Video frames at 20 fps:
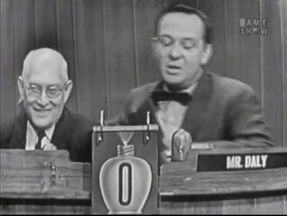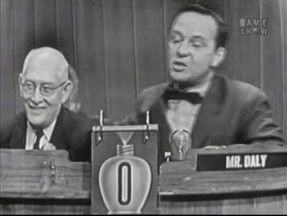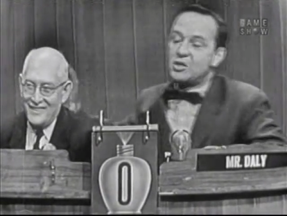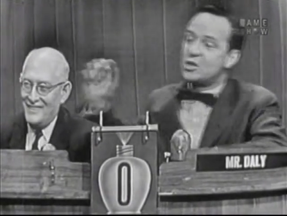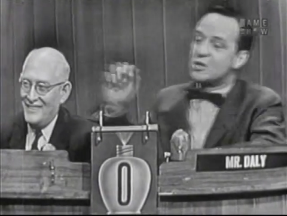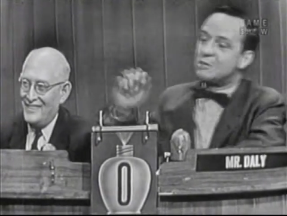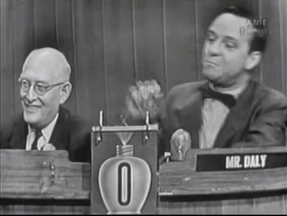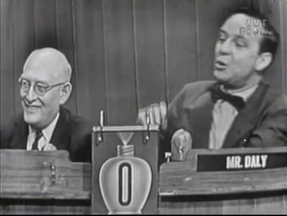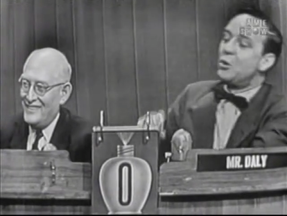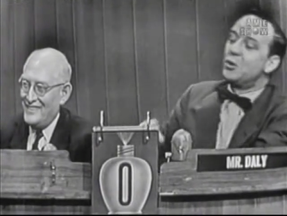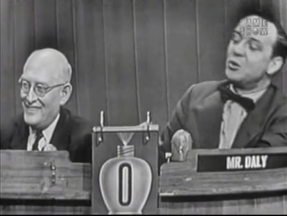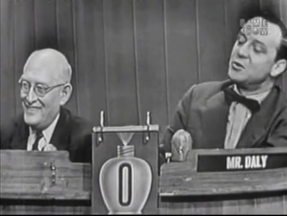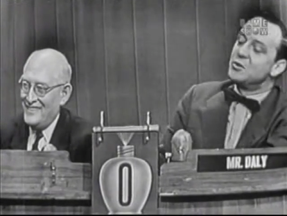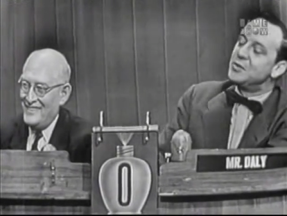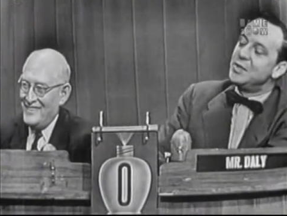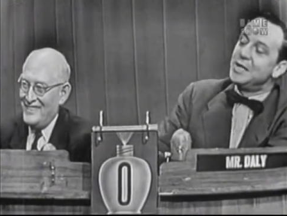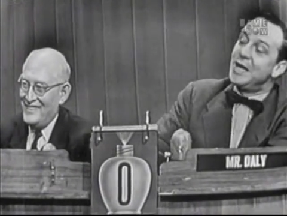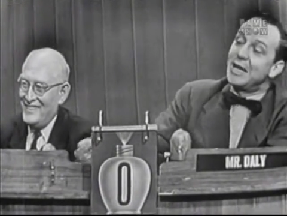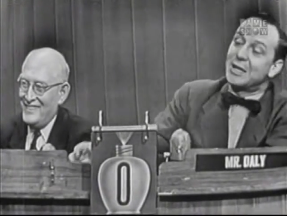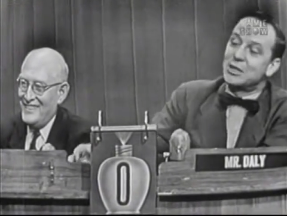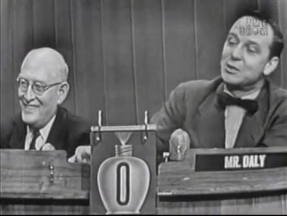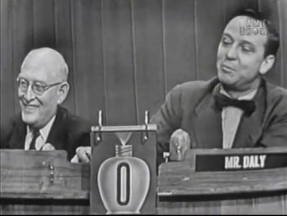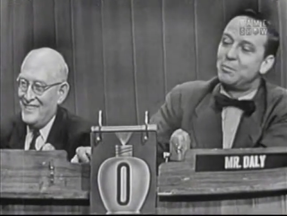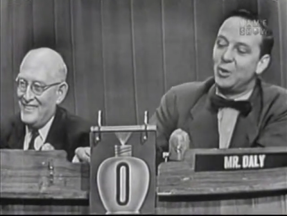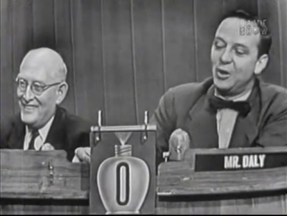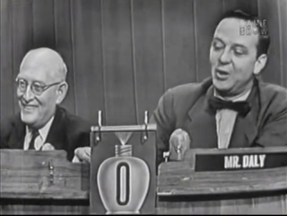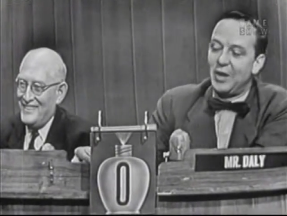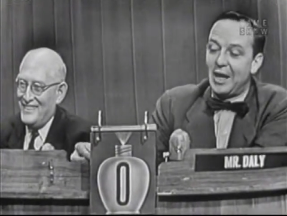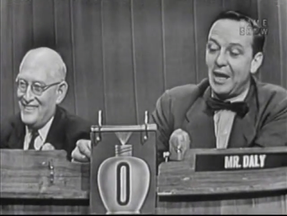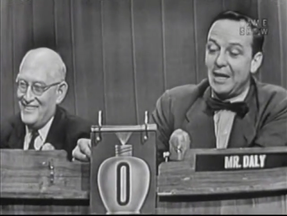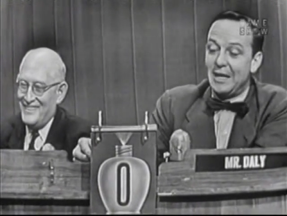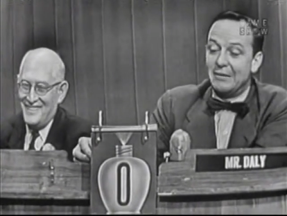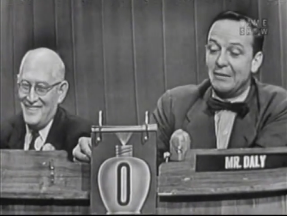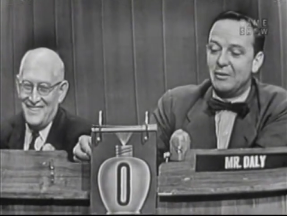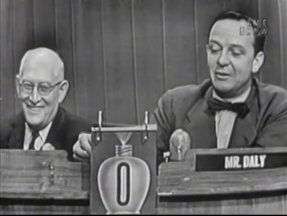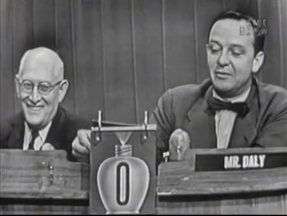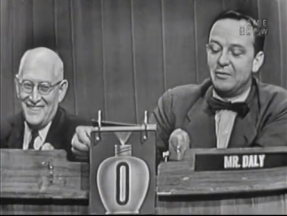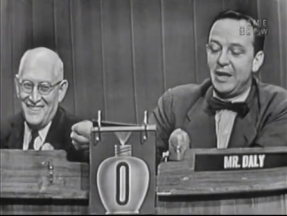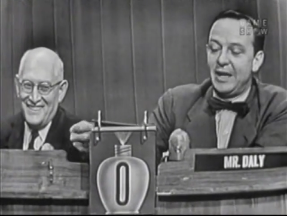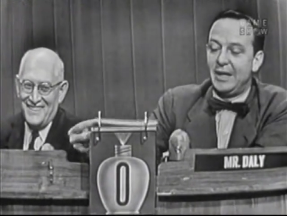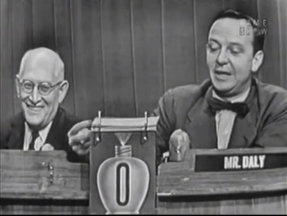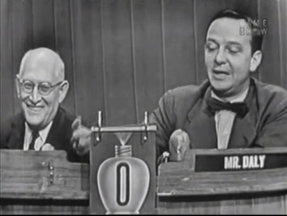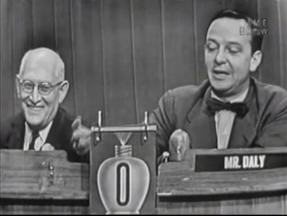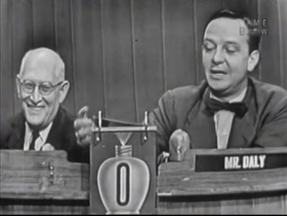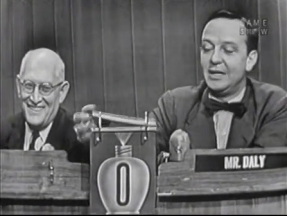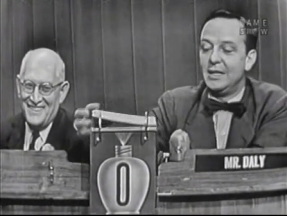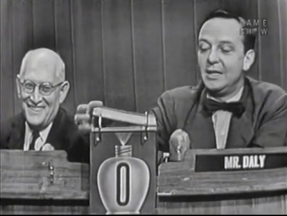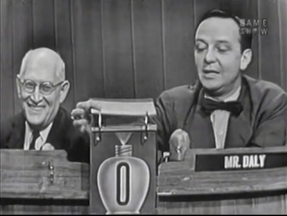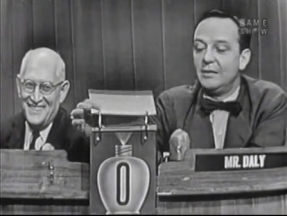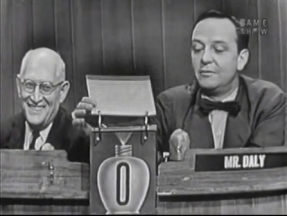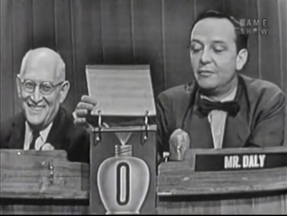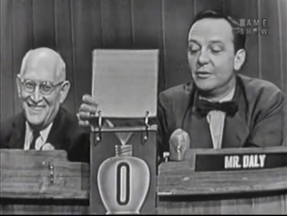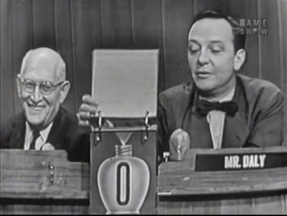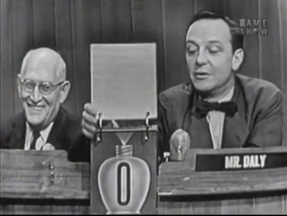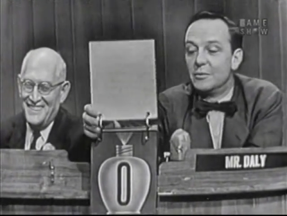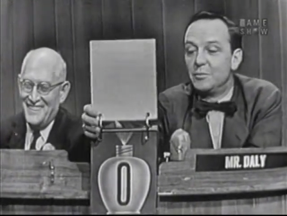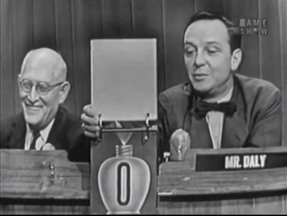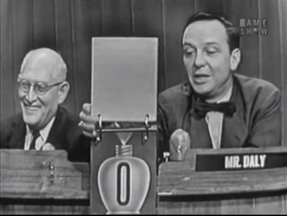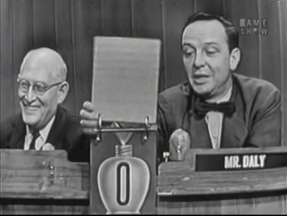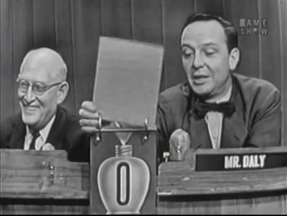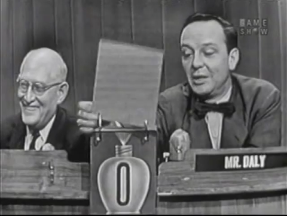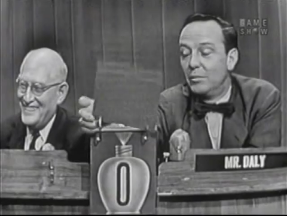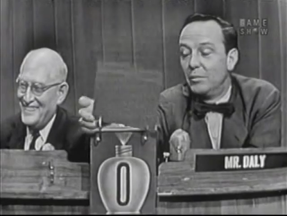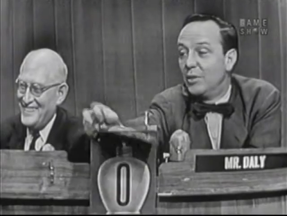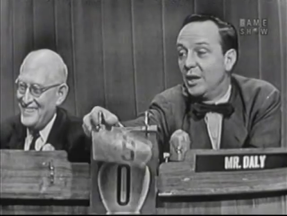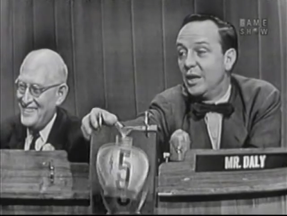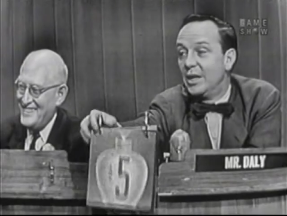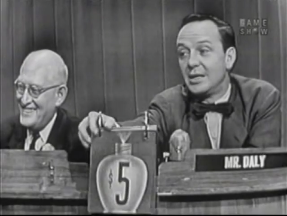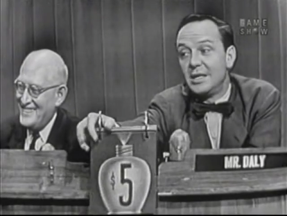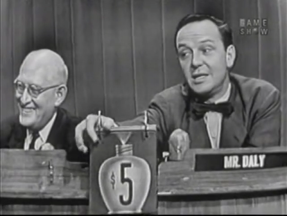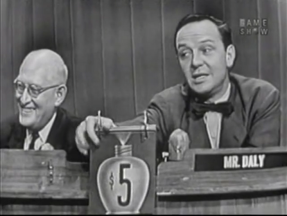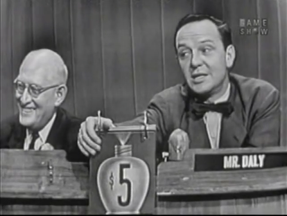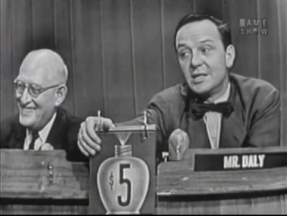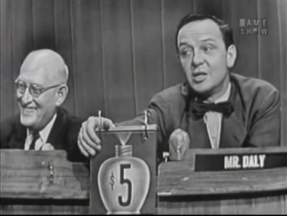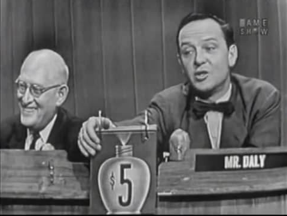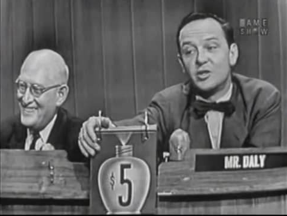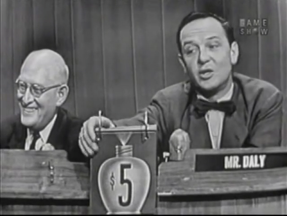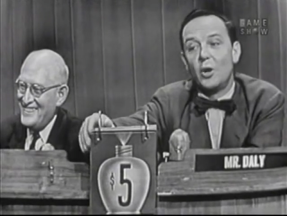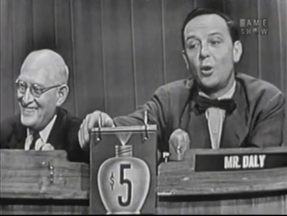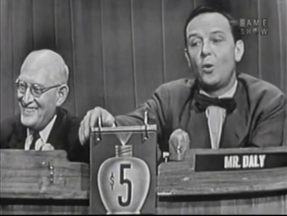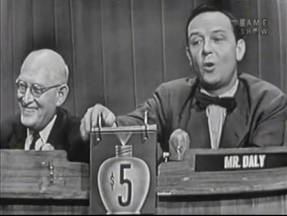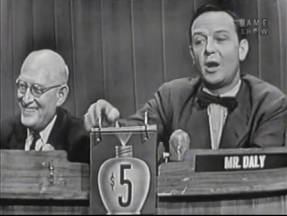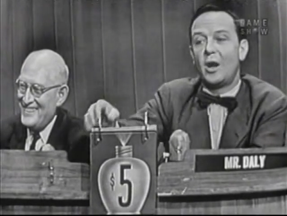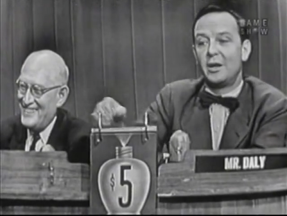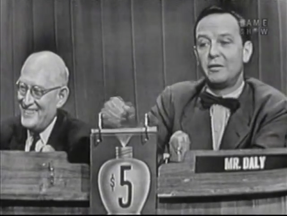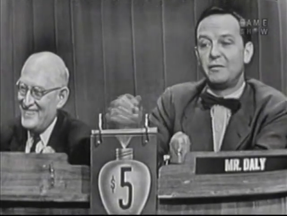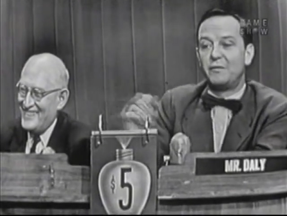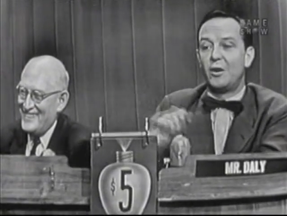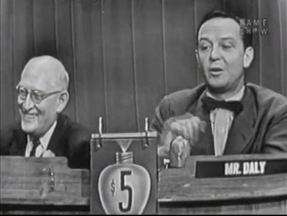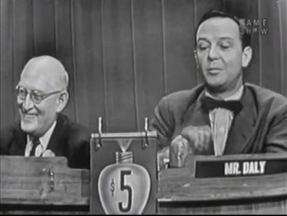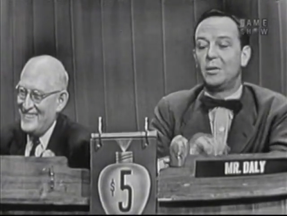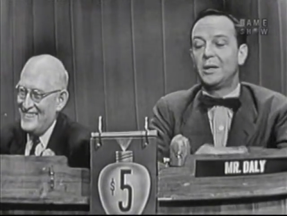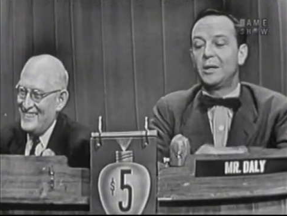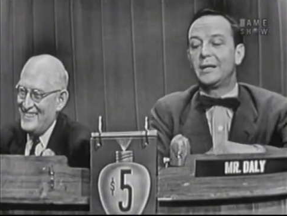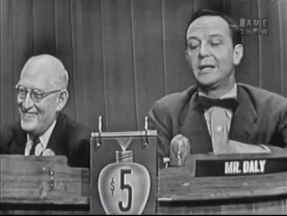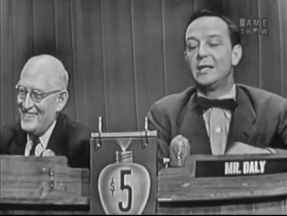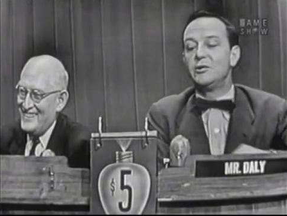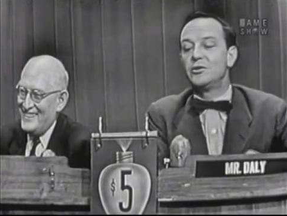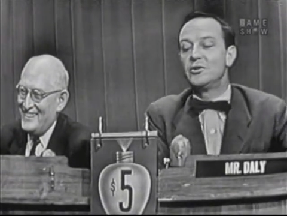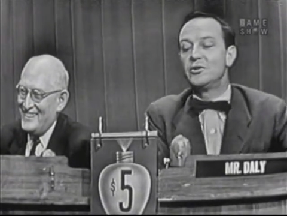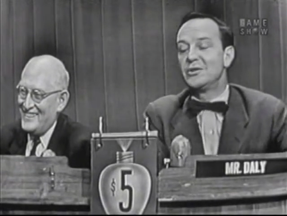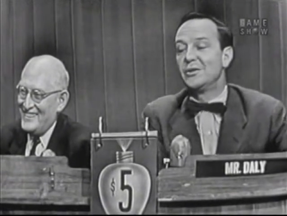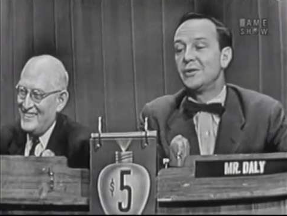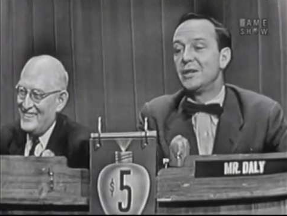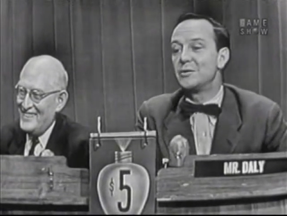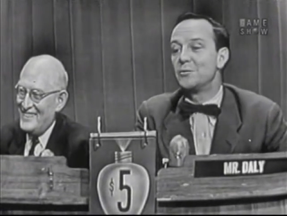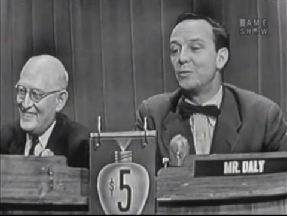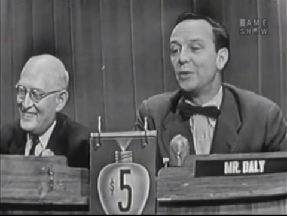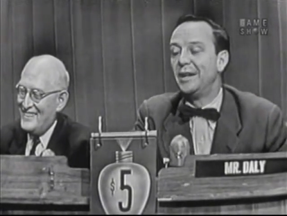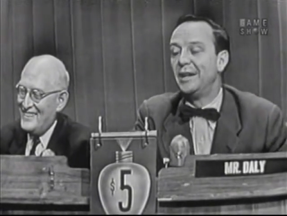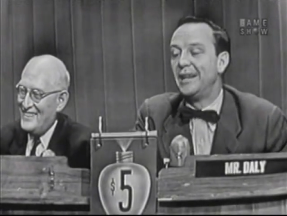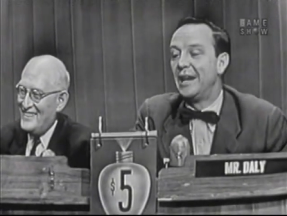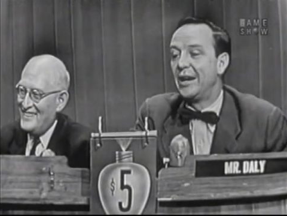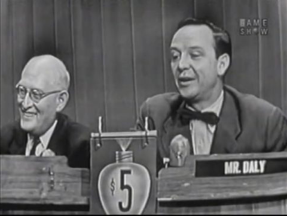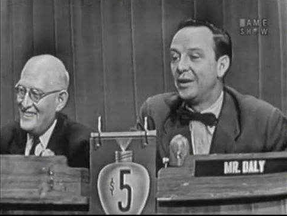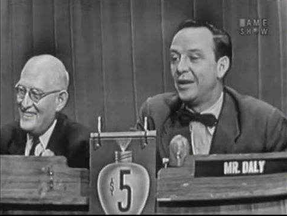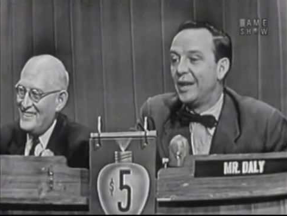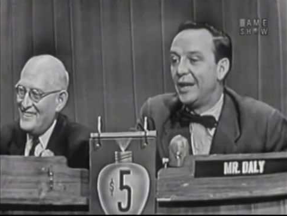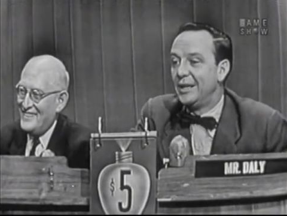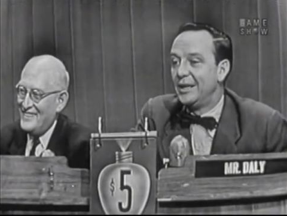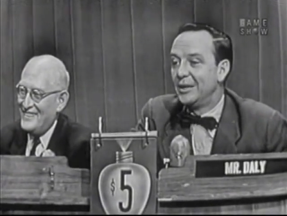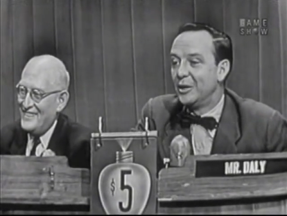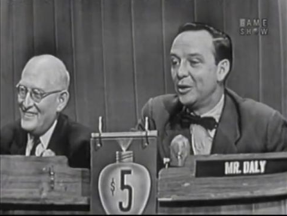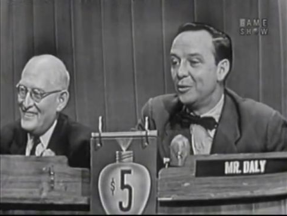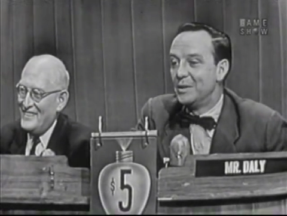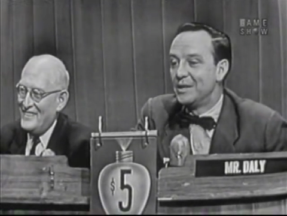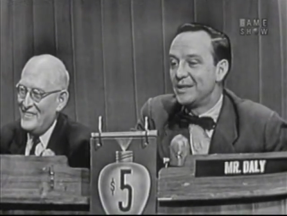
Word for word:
Speaker 1: Mr. Spooner is the expert. I never have had any need for this particular product. He says no on a formal occasion, so that's one down and nine to go,